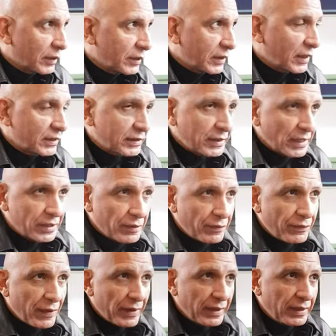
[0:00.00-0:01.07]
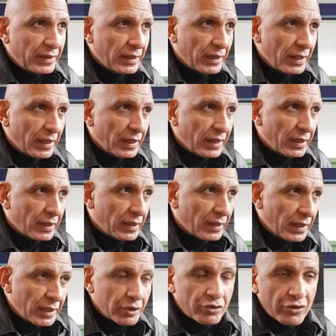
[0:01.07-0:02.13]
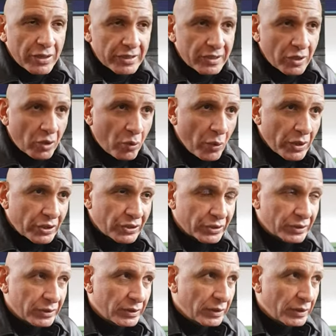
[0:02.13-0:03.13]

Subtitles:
But that's a very interesting question,